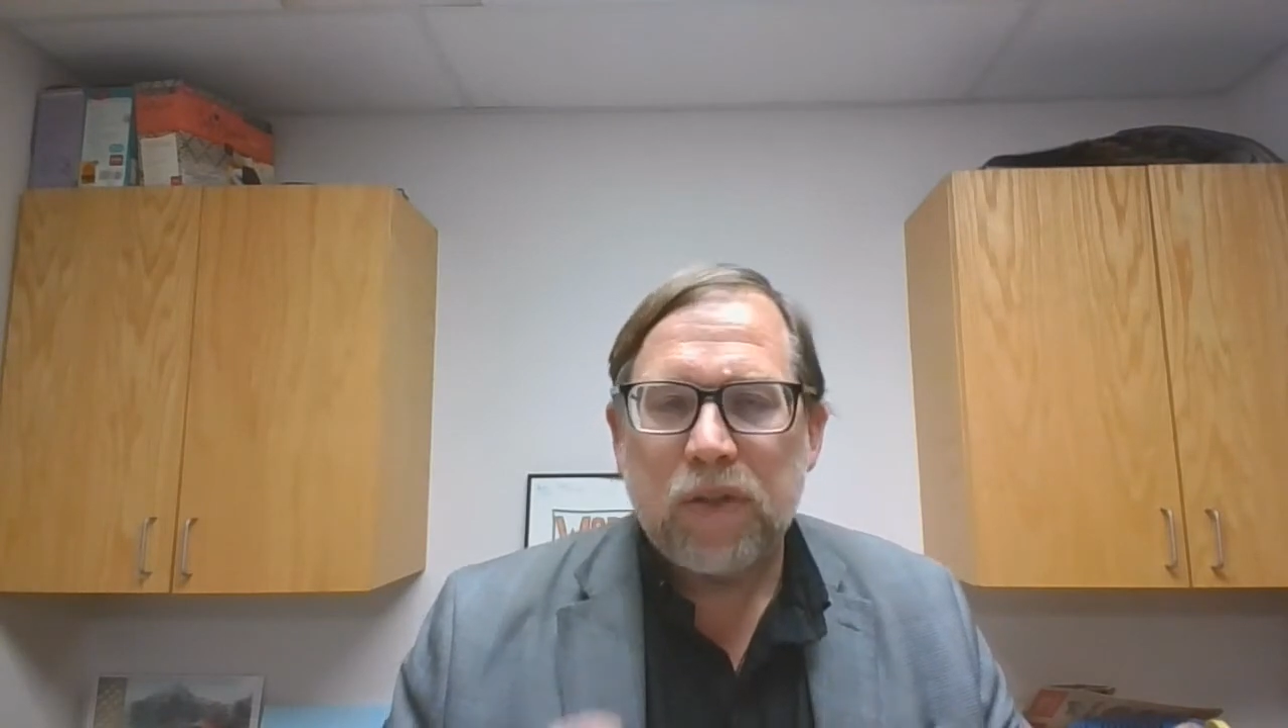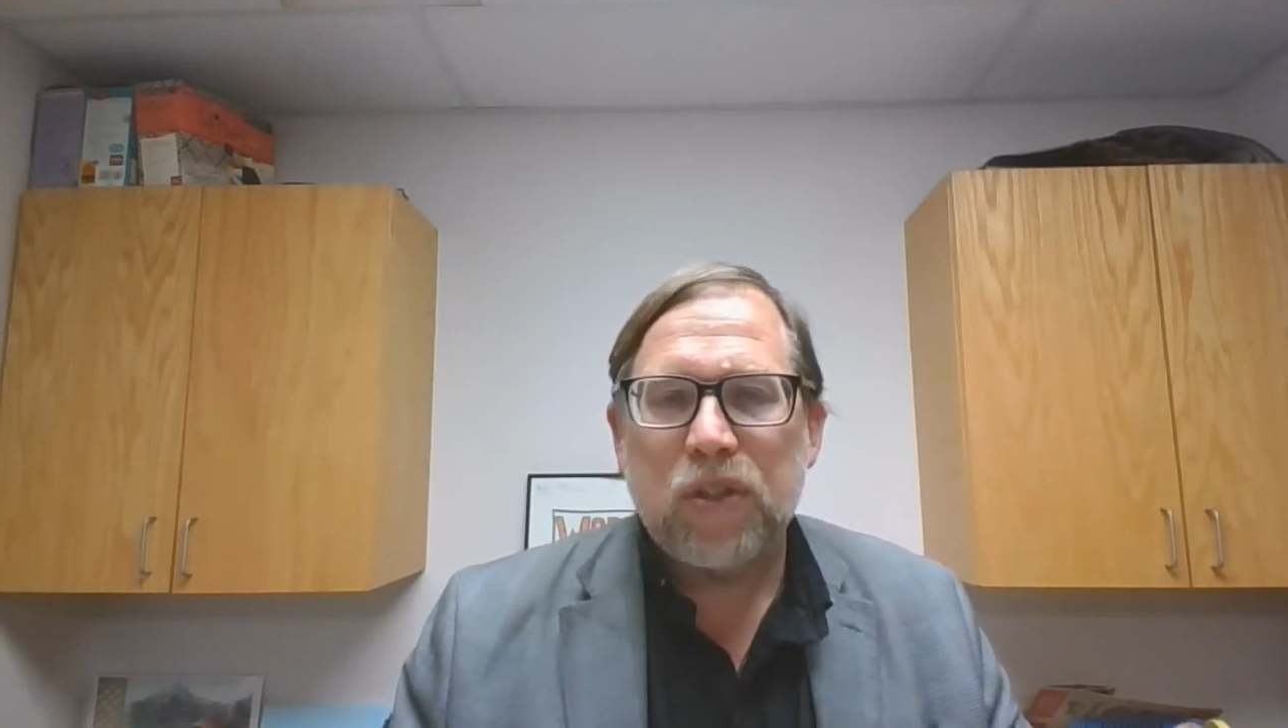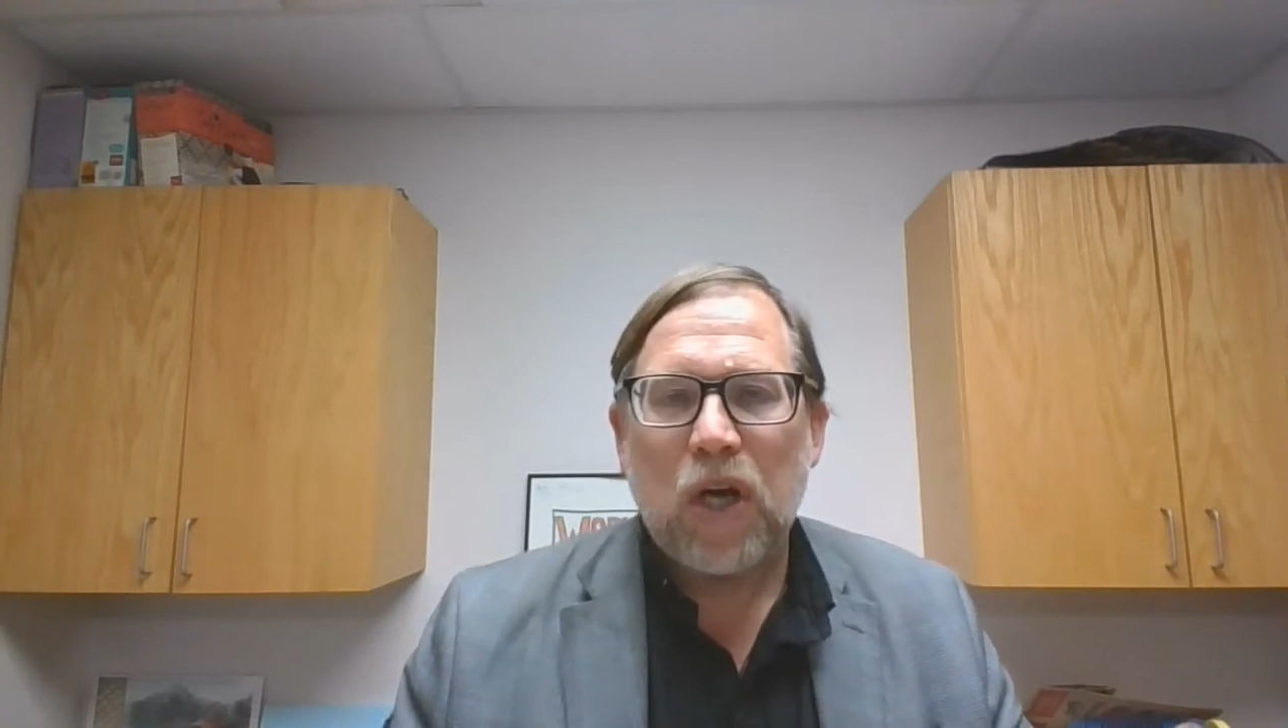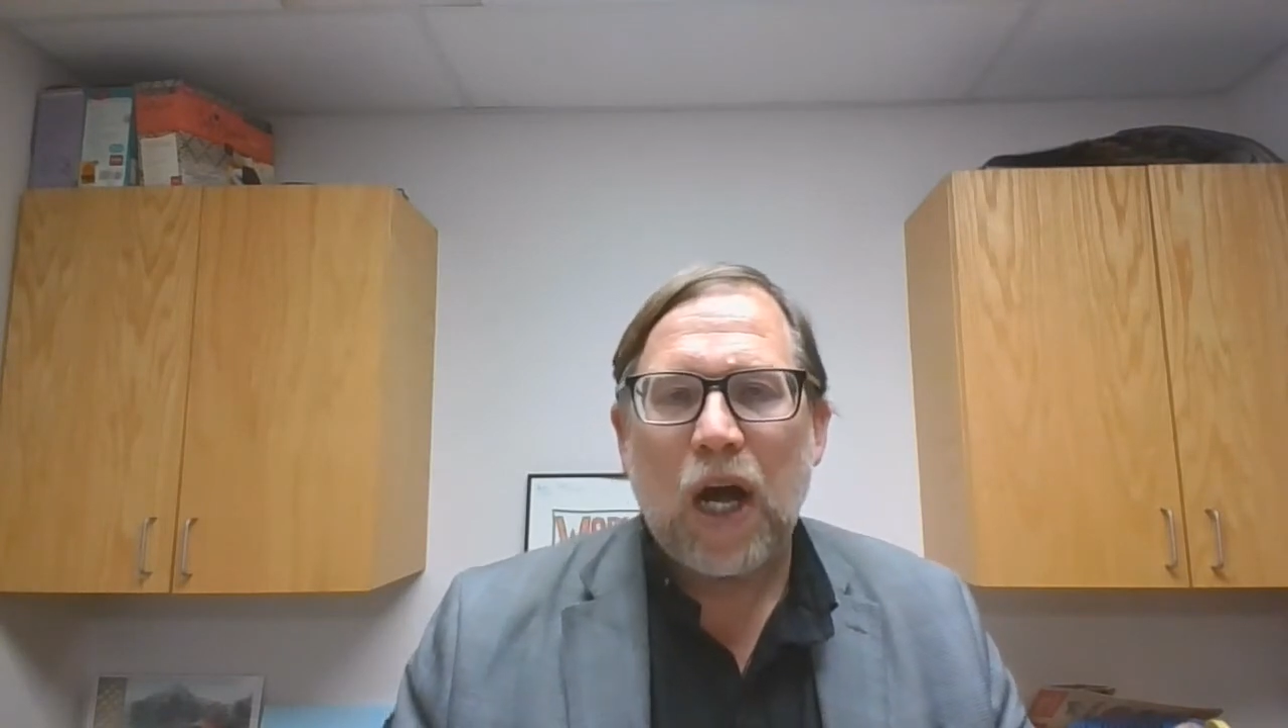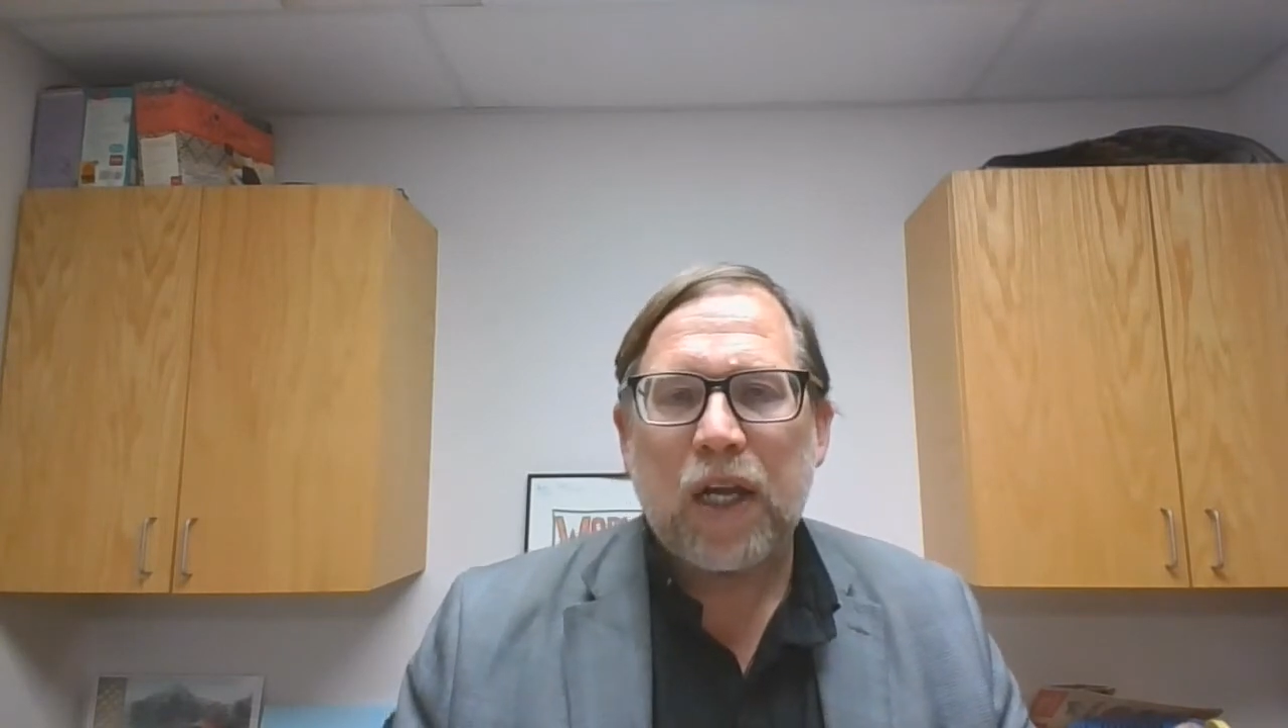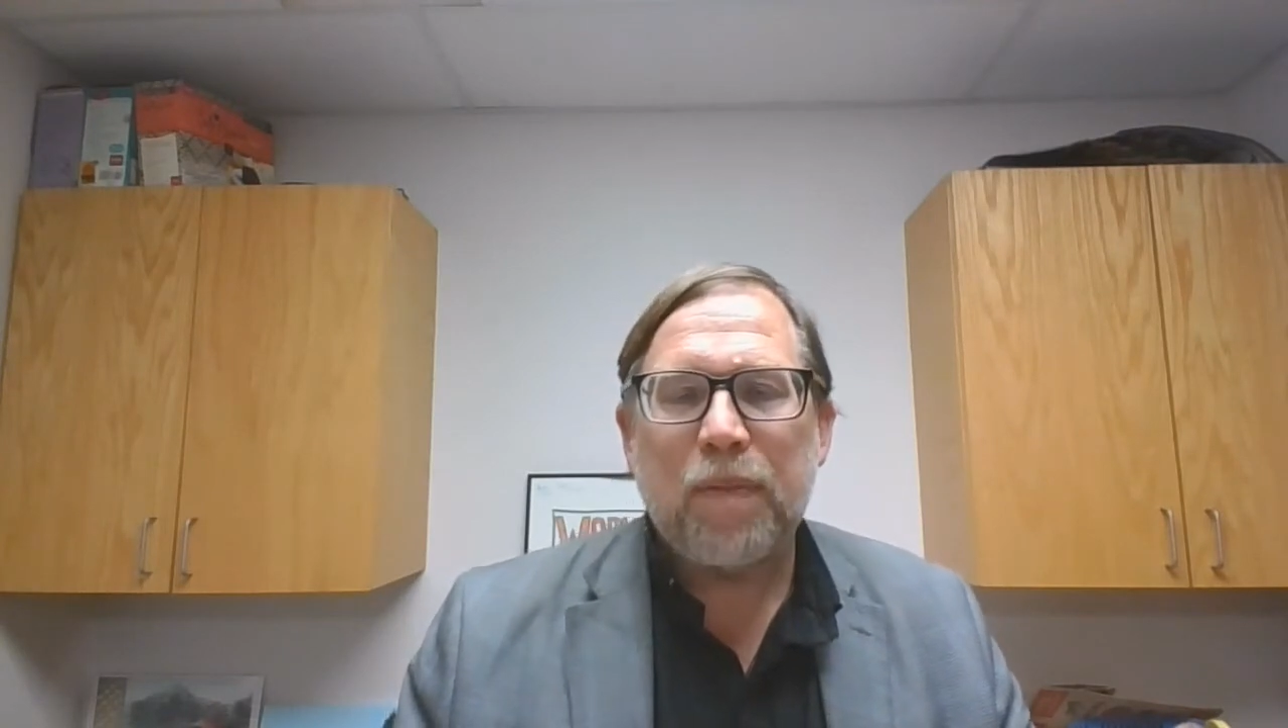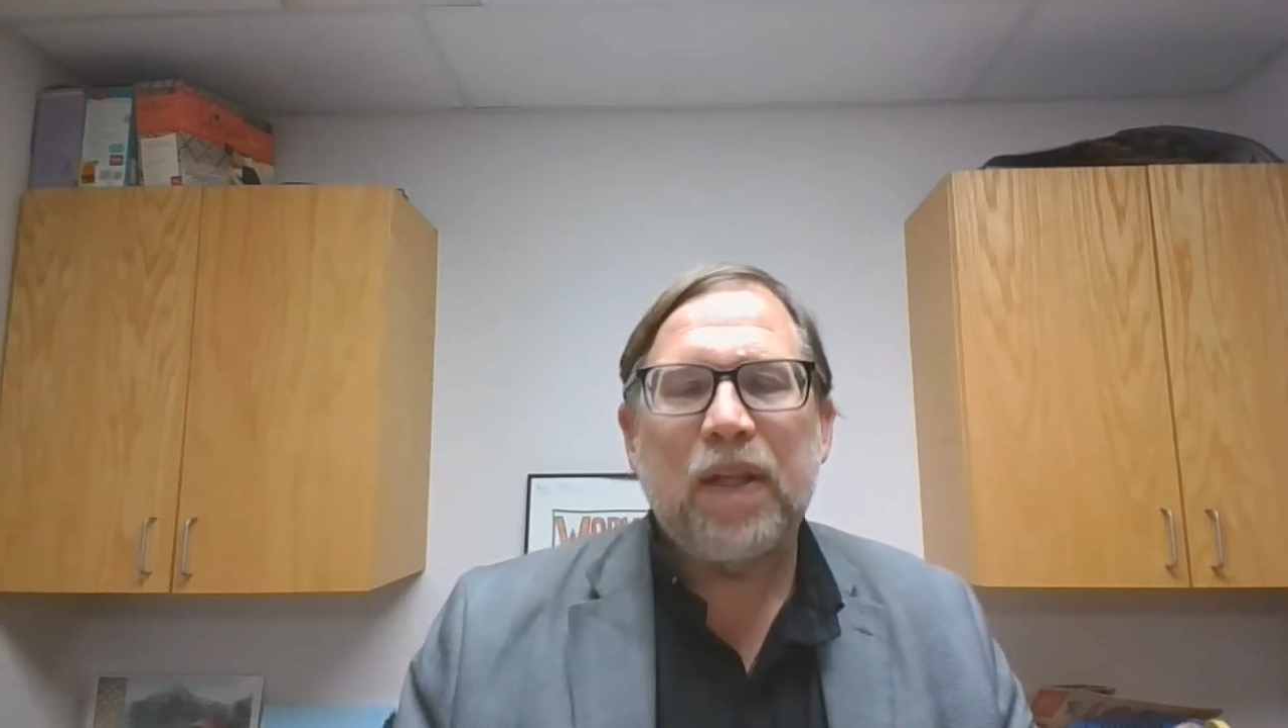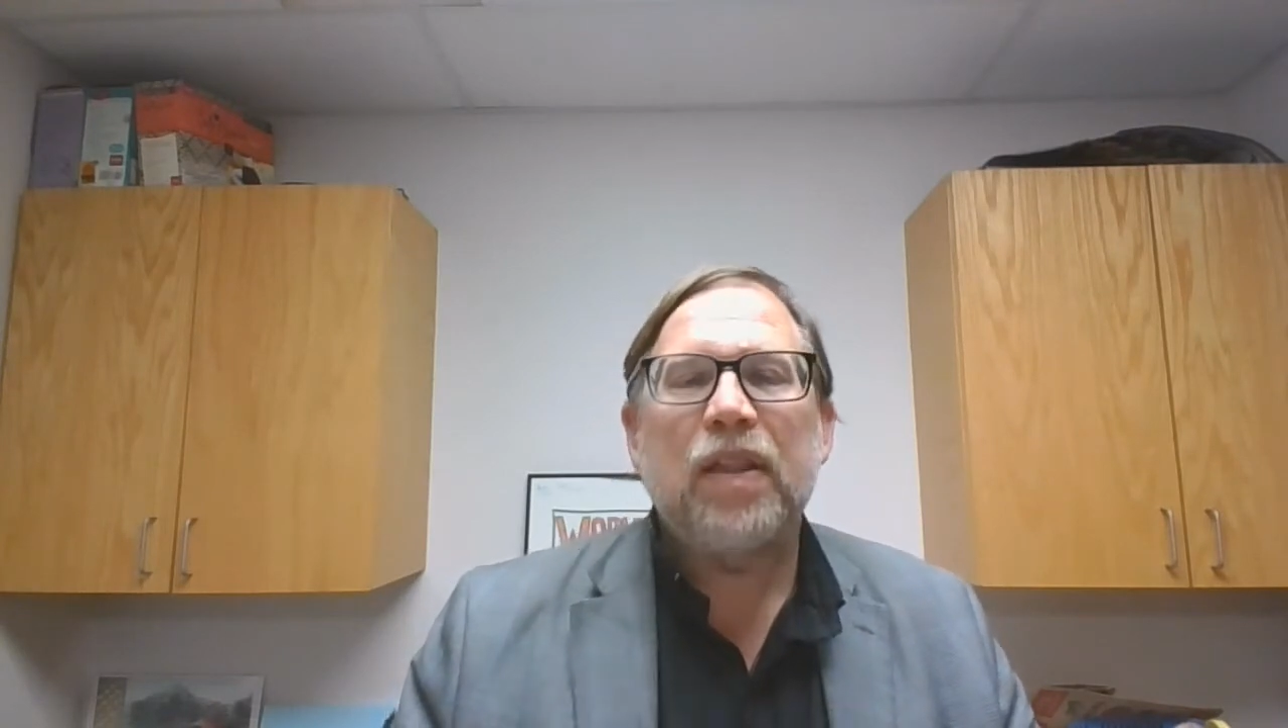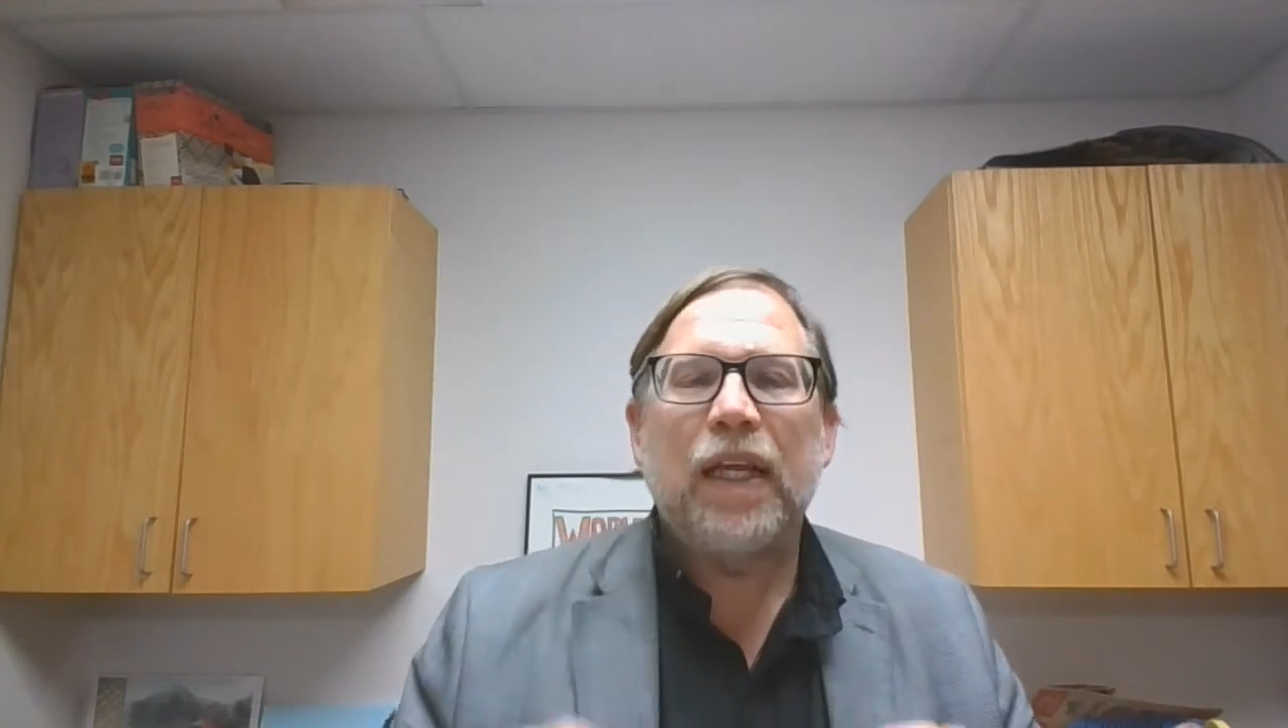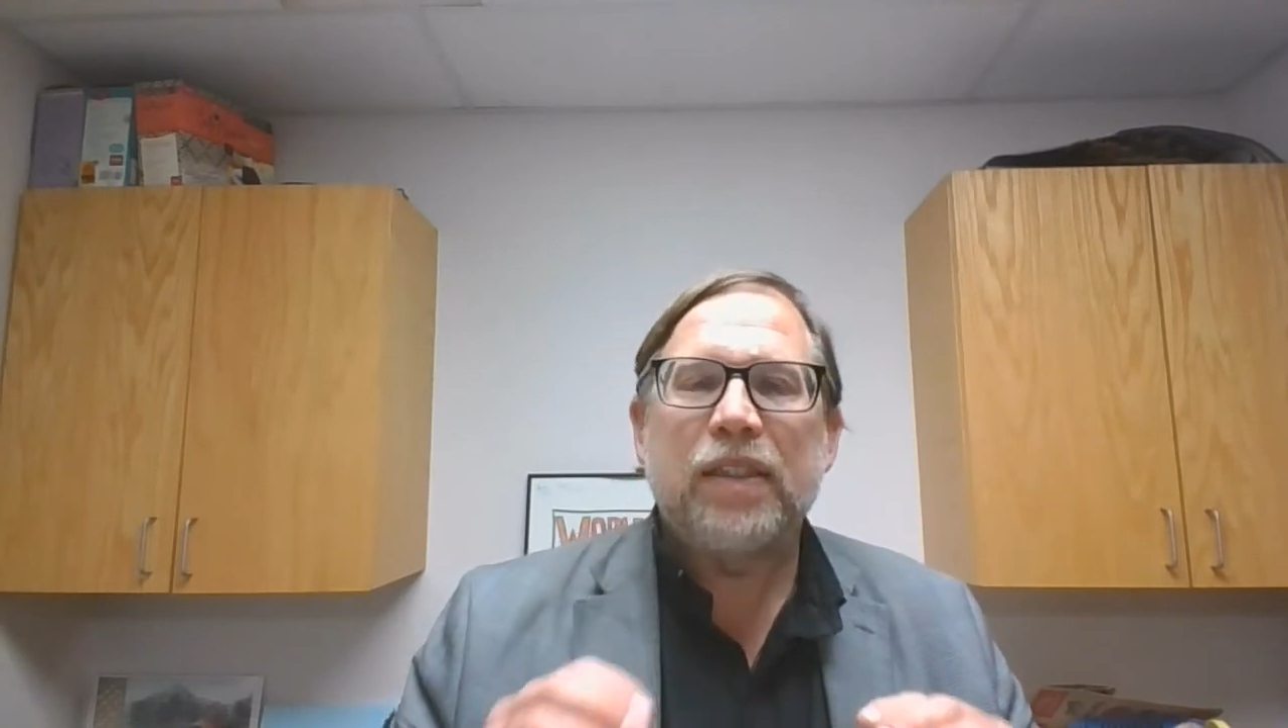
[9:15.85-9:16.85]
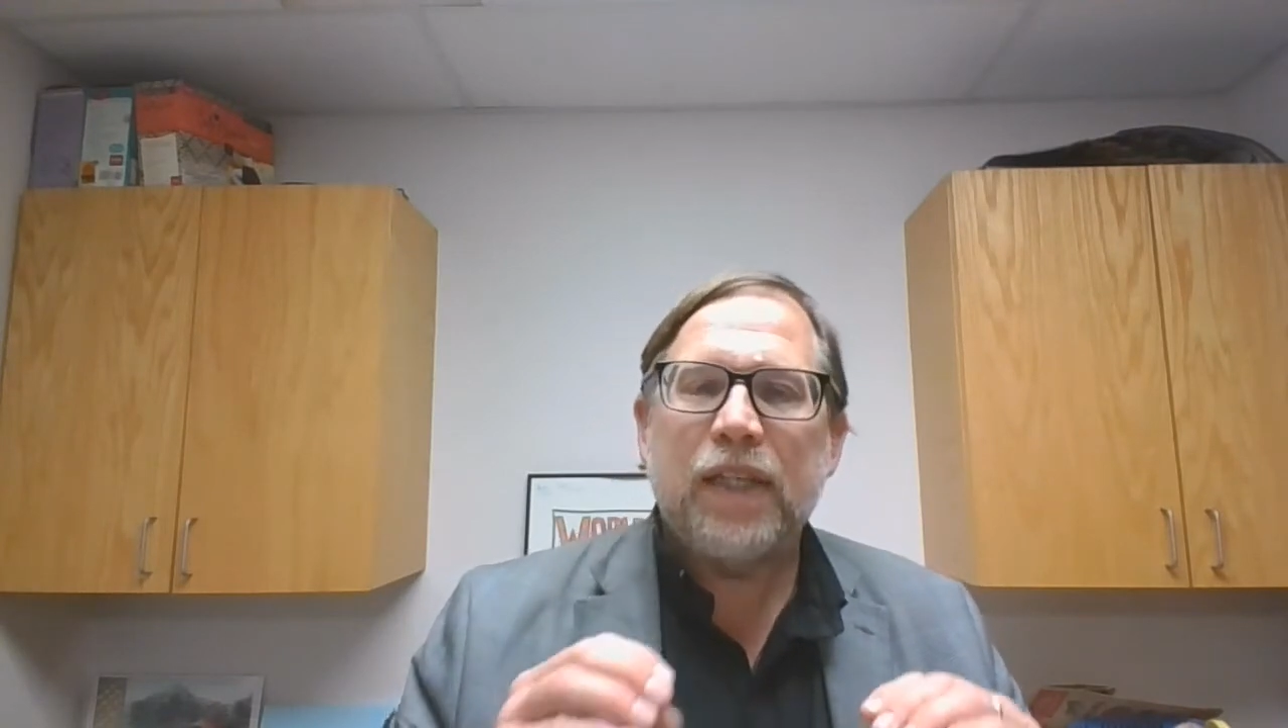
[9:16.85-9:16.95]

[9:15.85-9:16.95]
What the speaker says: document that's